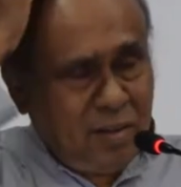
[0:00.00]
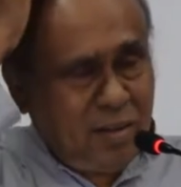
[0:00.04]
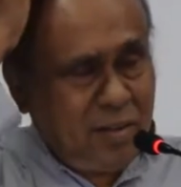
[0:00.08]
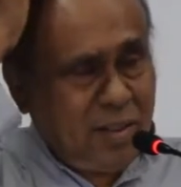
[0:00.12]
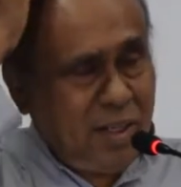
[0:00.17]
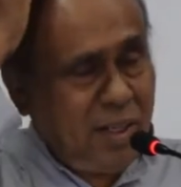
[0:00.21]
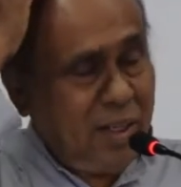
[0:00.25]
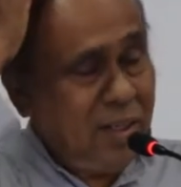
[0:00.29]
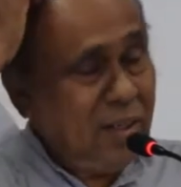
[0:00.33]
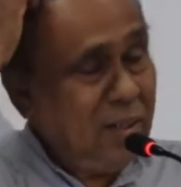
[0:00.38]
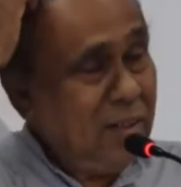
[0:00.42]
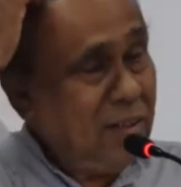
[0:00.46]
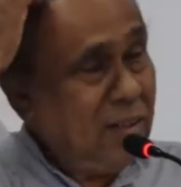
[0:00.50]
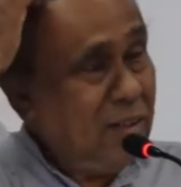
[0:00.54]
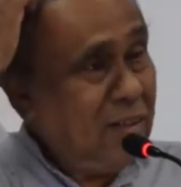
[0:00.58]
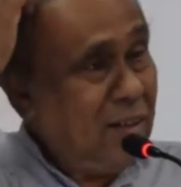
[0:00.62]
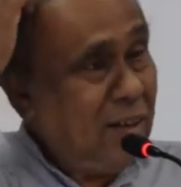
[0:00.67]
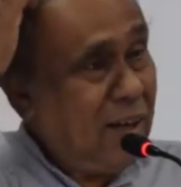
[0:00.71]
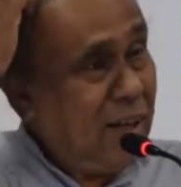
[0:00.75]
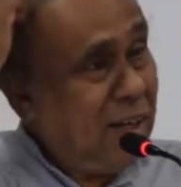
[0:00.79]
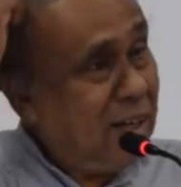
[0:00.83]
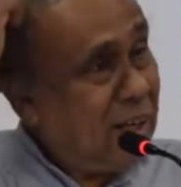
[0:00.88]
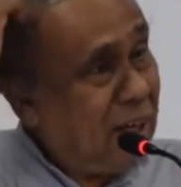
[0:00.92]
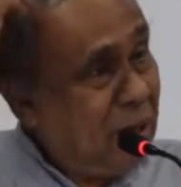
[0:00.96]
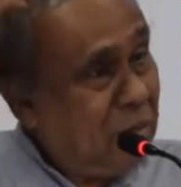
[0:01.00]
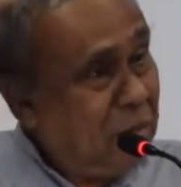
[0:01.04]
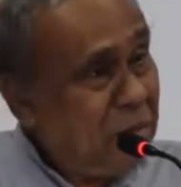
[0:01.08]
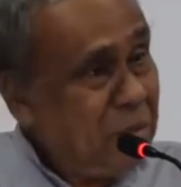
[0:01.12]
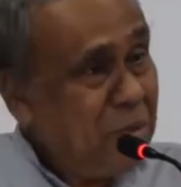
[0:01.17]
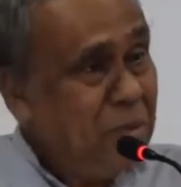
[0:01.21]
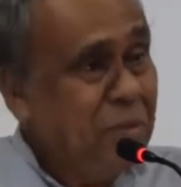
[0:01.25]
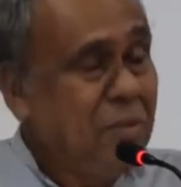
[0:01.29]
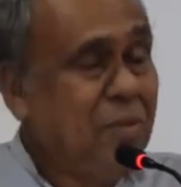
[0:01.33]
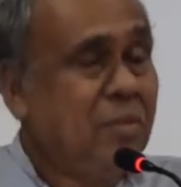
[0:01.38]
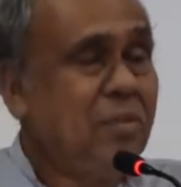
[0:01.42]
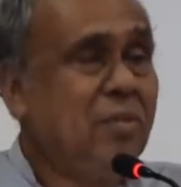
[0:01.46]
Then I'll come
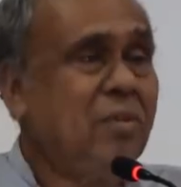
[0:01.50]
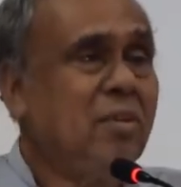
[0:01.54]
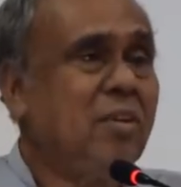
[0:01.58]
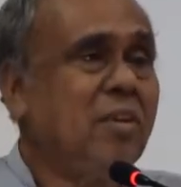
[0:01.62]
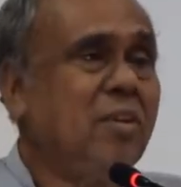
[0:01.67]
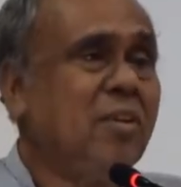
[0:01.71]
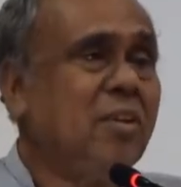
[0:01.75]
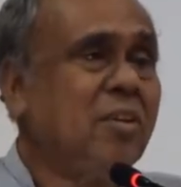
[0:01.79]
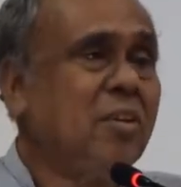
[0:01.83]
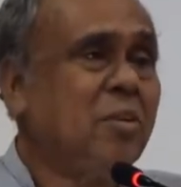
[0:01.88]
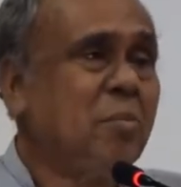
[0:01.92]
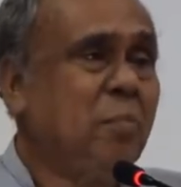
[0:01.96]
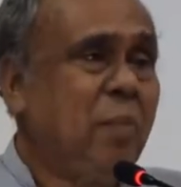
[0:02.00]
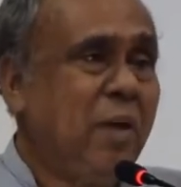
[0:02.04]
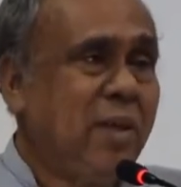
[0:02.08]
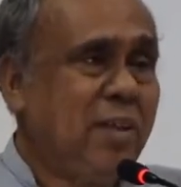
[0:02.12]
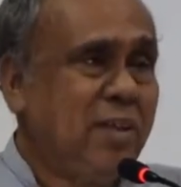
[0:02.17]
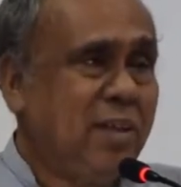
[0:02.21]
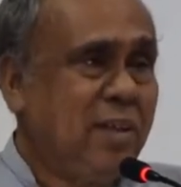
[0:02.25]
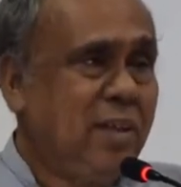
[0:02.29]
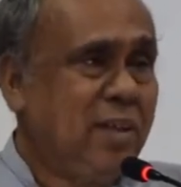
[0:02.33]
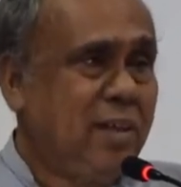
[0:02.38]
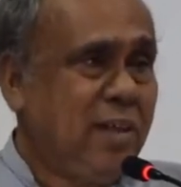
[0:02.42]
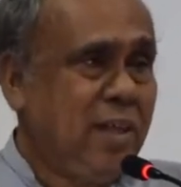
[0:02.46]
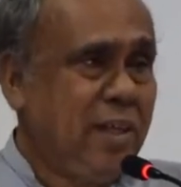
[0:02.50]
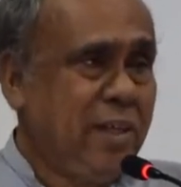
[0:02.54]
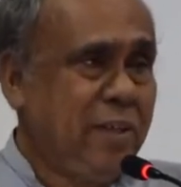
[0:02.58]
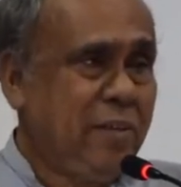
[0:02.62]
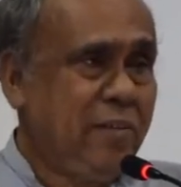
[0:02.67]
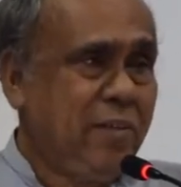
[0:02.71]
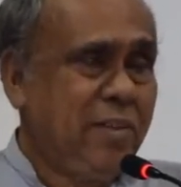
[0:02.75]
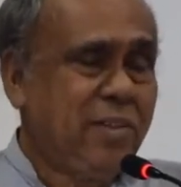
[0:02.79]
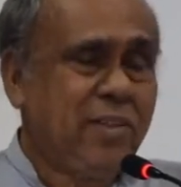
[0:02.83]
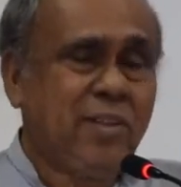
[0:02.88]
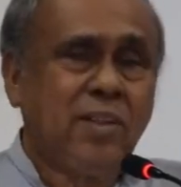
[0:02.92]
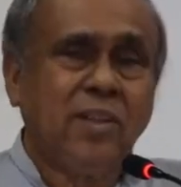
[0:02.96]
to special
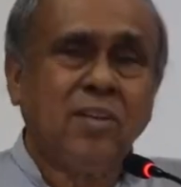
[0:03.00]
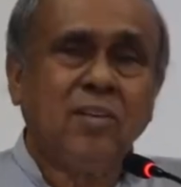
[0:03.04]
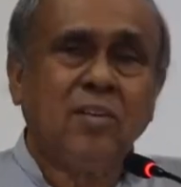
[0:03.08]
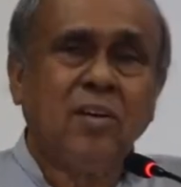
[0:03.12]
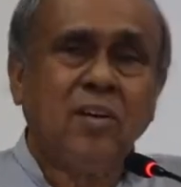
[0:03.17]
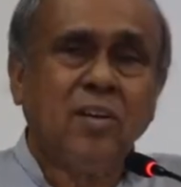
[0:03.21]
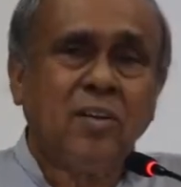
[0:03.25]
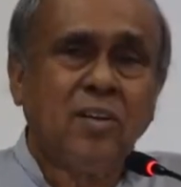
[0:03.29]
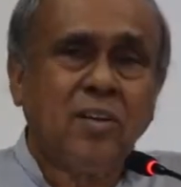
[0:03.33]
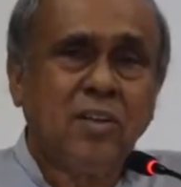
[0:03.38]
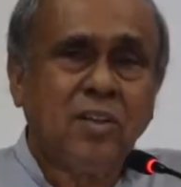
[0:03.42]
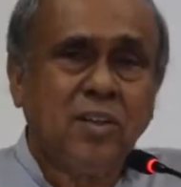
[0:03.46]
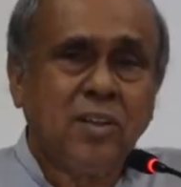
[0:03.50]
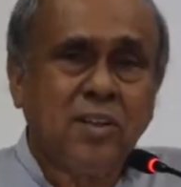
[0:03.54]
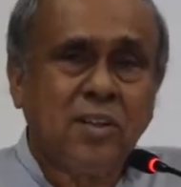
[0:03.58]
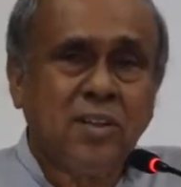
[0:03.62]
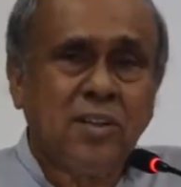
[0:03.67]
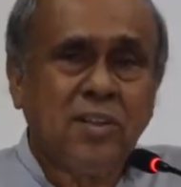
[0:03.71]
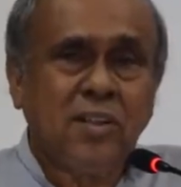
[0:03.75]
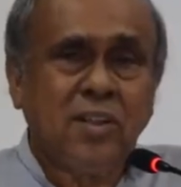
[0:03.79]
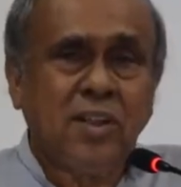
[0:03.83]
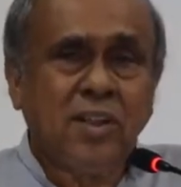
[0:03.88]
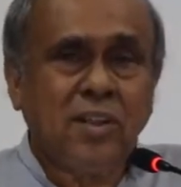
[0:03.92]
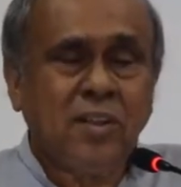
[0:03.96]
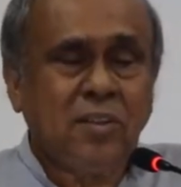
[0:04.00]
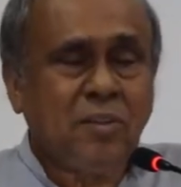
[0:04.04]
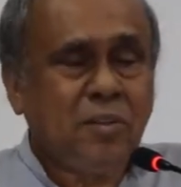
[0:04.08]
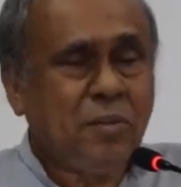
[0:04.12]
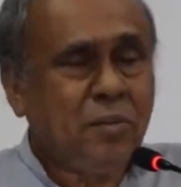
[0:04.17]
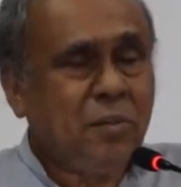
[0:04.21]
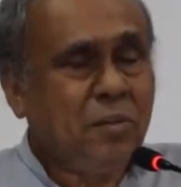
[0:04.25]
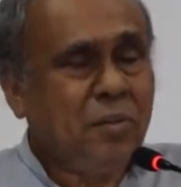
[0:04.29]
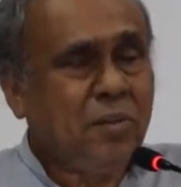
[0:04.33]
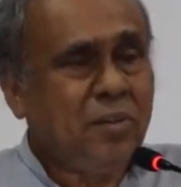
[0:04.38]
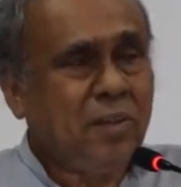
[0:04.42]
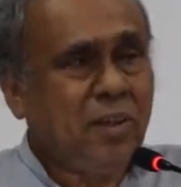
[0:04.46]
relativistic ontology, then
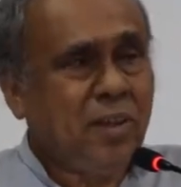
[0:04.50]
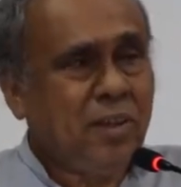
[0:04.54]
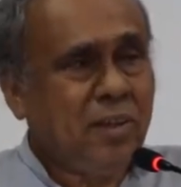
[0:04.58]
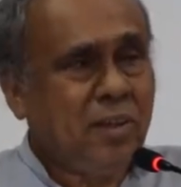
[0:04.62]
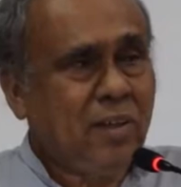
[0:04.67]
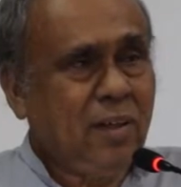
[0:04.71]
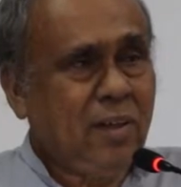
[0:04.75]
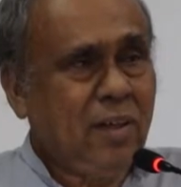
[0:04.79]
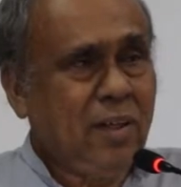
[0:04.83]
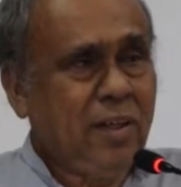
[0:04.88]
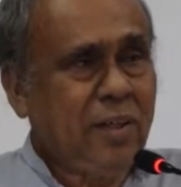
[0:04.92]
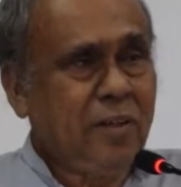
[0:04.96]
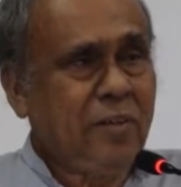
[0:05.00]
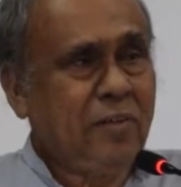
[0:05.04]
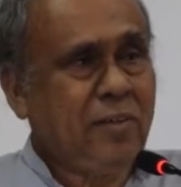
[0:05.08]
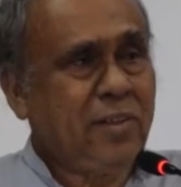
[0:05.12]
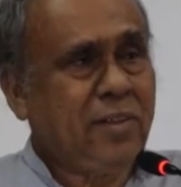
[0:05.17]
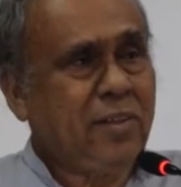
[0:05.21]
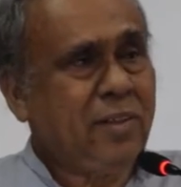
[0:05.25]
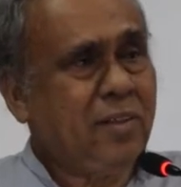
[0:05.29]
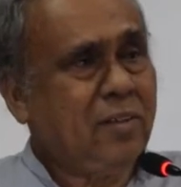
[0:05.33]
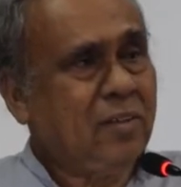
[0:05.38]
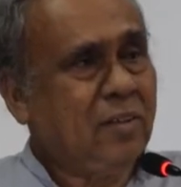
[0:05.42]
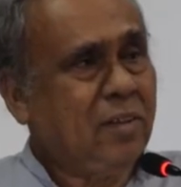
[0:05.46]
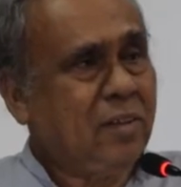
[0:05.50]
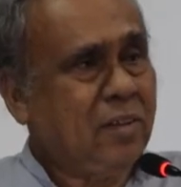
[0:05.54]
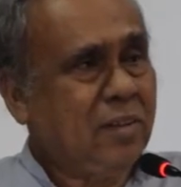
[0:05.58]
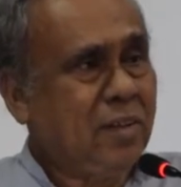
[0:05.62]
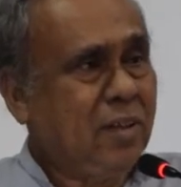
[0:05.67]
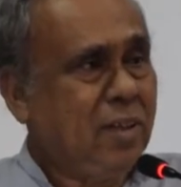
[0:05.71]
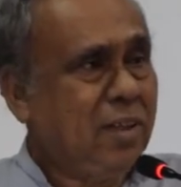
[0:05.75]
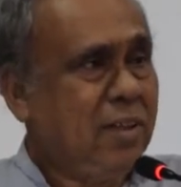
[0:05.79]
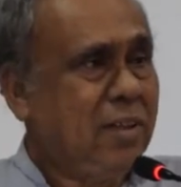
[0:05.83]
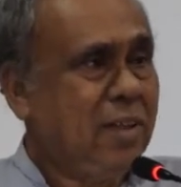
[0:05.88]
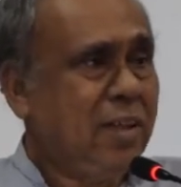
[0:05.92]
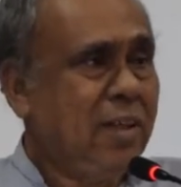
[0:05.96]
to general relativistic
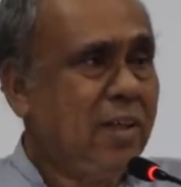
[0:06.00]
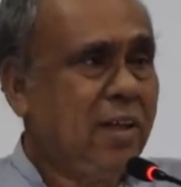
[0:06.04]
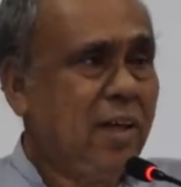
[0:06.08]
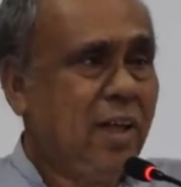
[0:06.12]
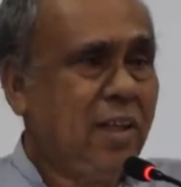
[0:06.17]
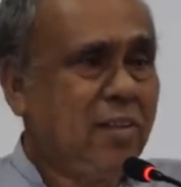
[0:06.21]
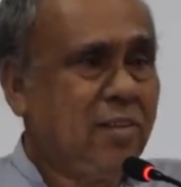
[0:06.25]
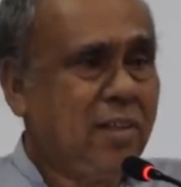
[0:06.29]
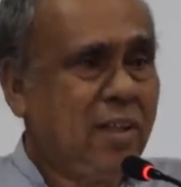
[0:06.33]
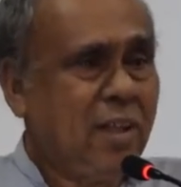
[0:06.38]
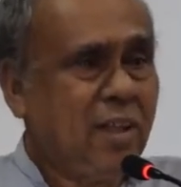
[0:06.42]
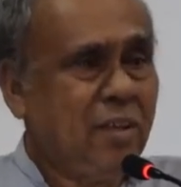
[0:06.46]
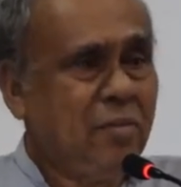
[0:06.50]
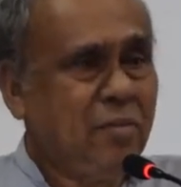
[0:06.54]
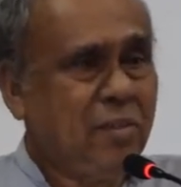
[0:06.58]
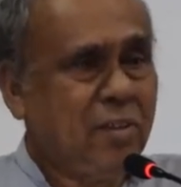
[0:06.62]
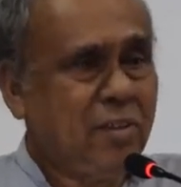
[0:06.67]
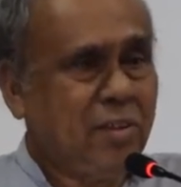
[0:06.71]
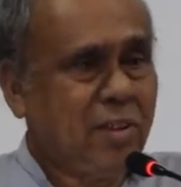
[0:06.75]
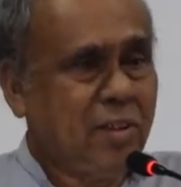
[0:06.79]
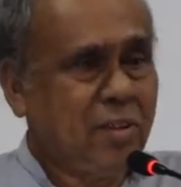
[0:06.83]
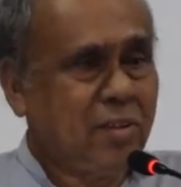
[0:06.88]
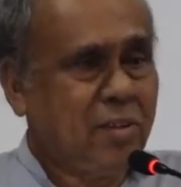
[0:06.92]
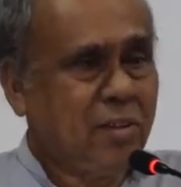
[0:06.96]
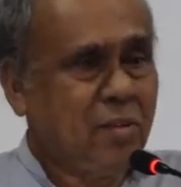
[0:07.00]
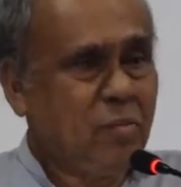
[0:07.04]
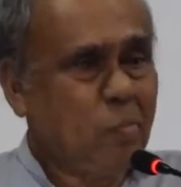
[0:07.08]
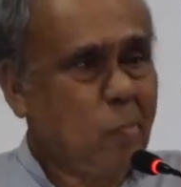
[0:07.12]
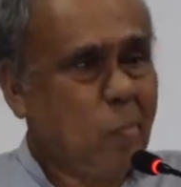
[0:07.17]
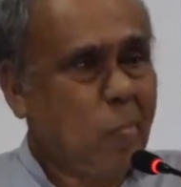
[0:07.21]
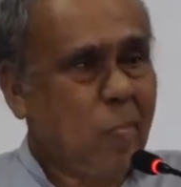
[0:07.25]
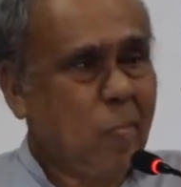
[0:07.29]
ontology in classical physics.